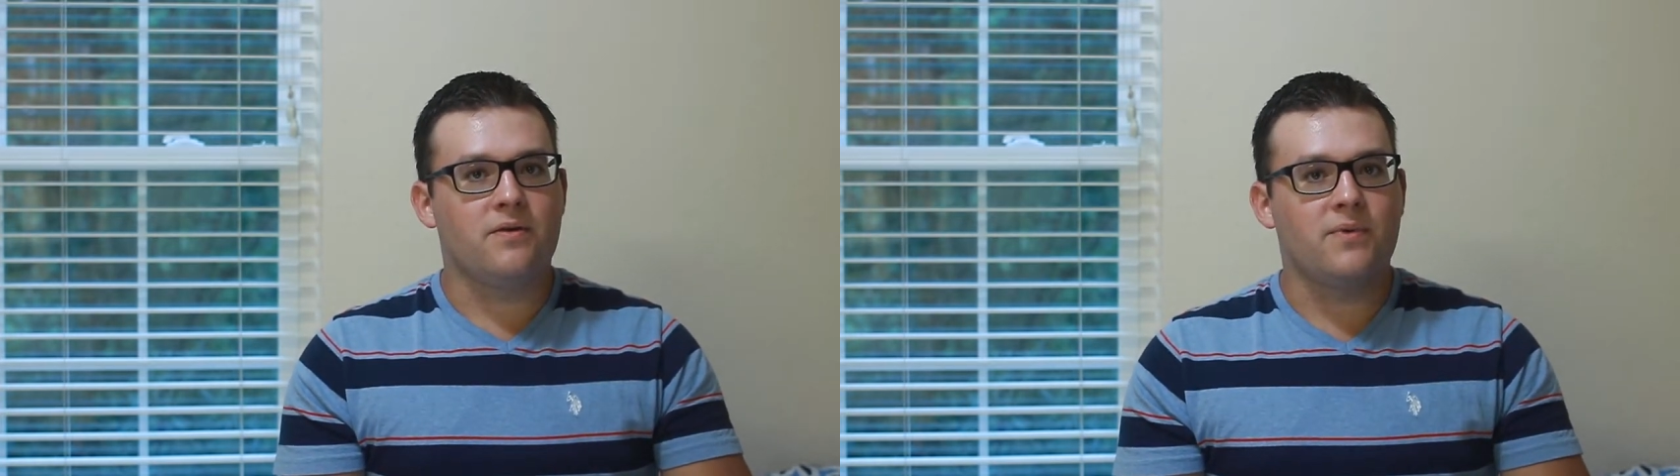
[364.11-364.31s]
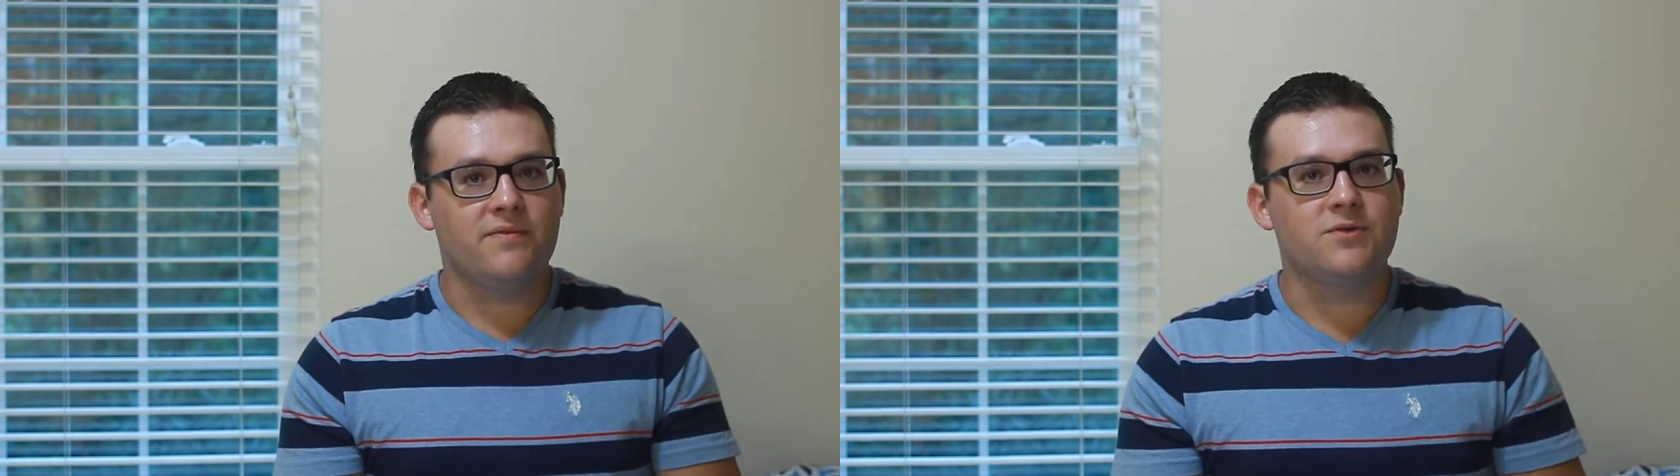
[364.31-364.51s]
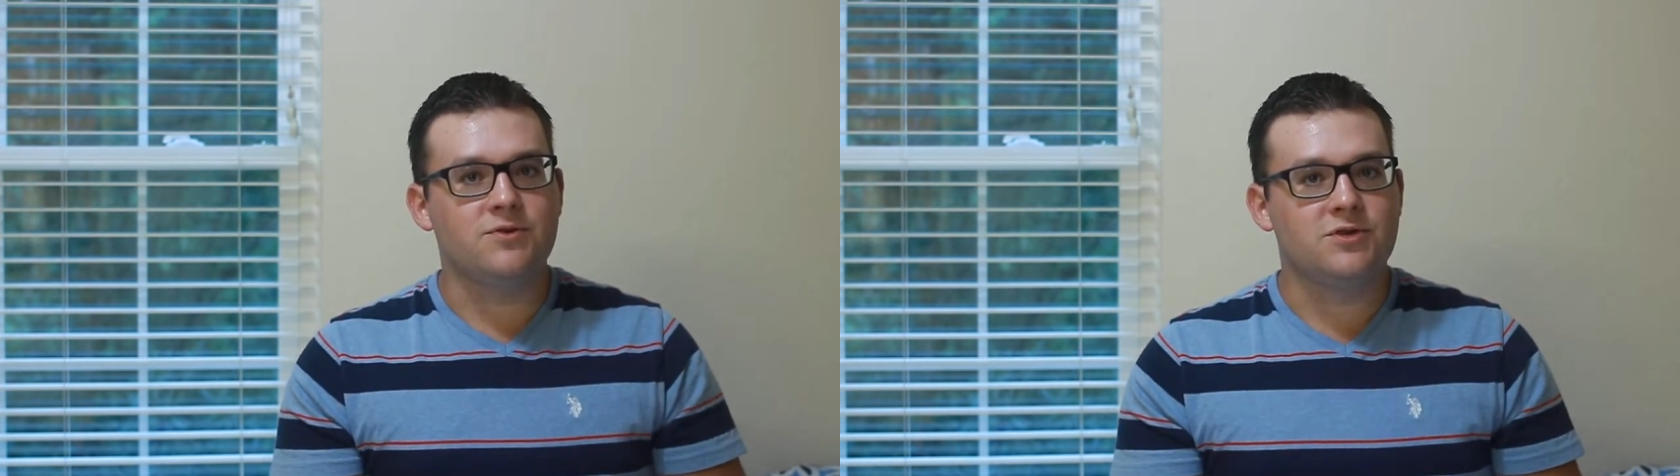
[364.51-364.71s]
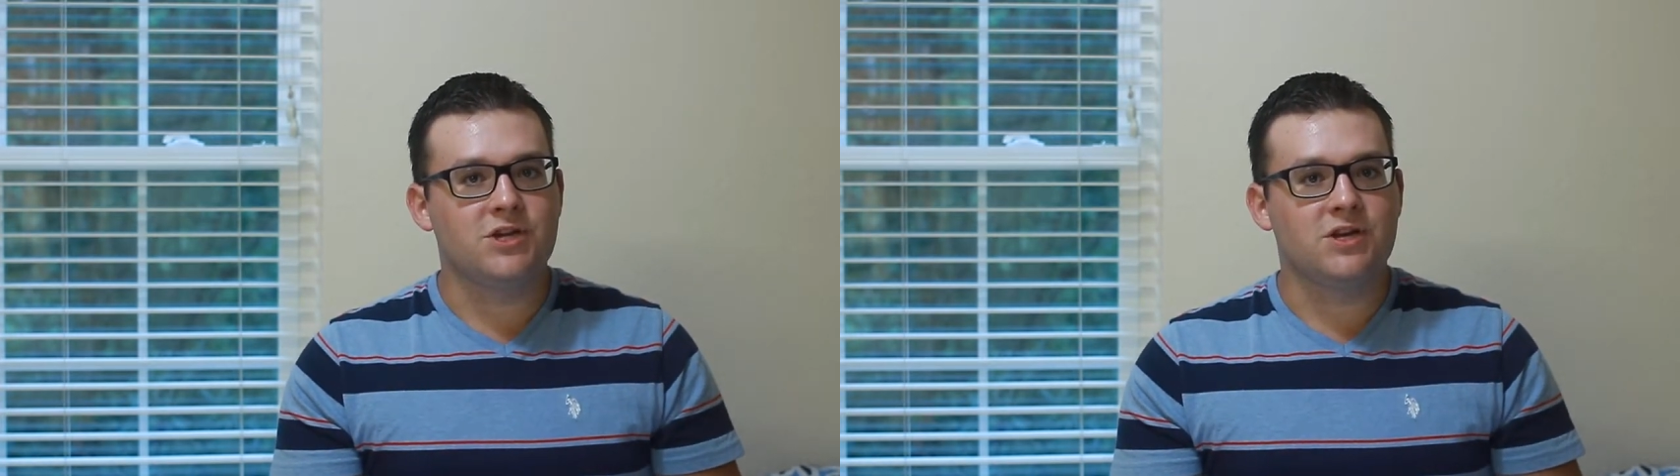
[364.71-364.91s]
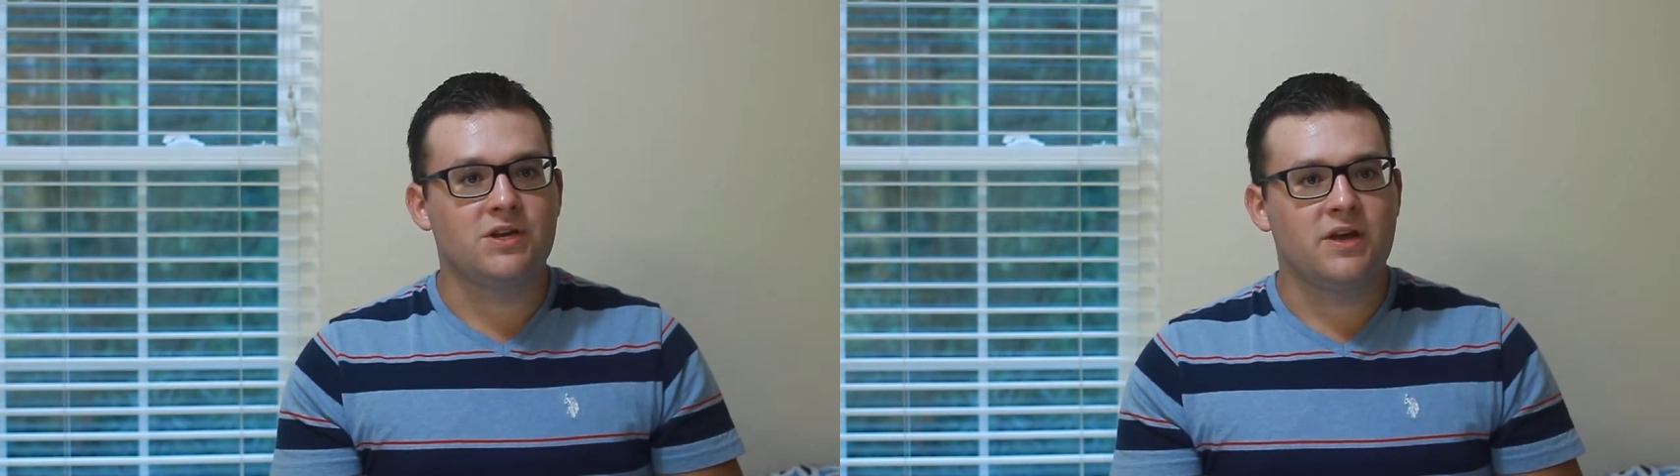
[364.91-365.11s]

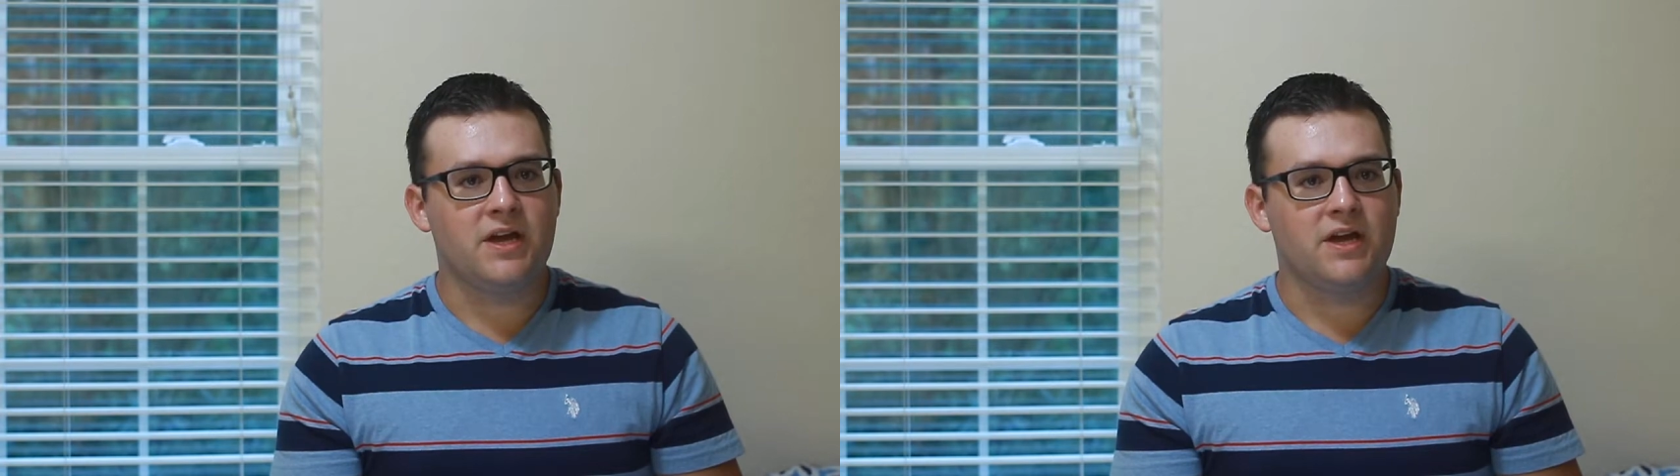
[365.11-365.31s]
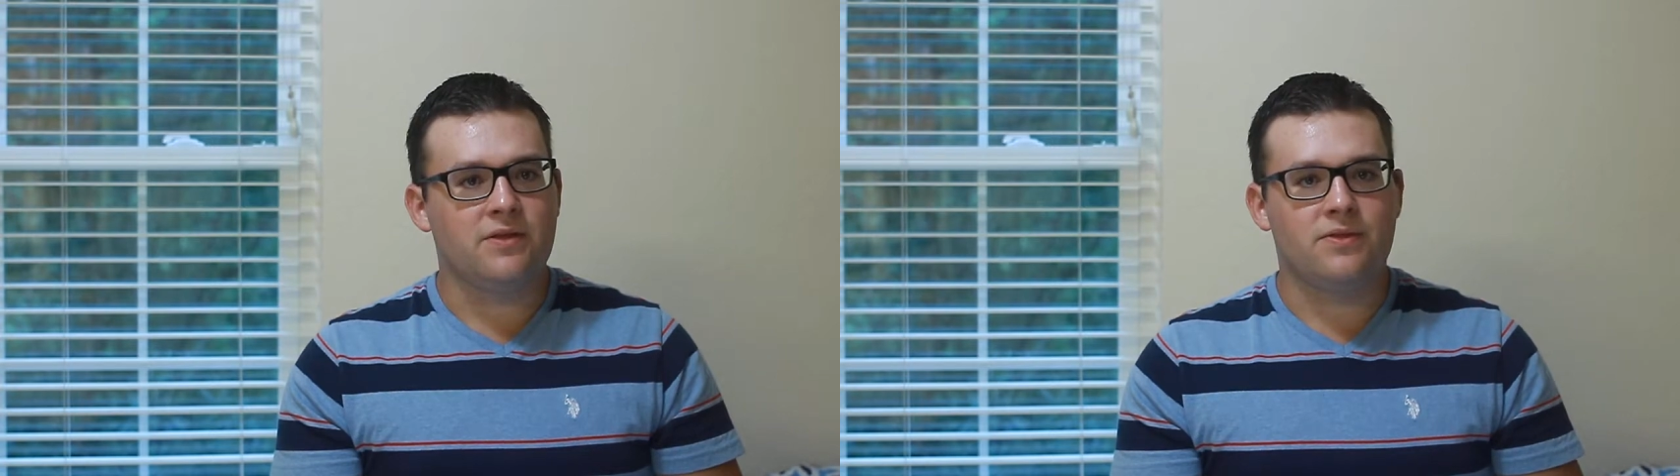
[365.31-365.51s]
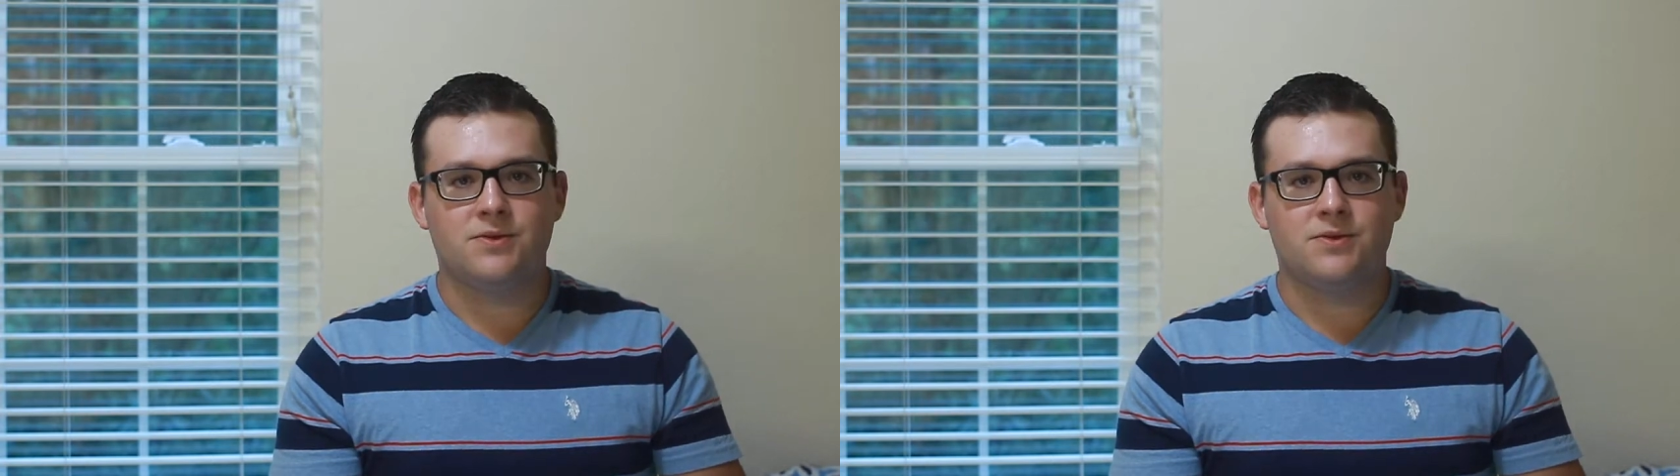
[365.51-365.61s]
revolution and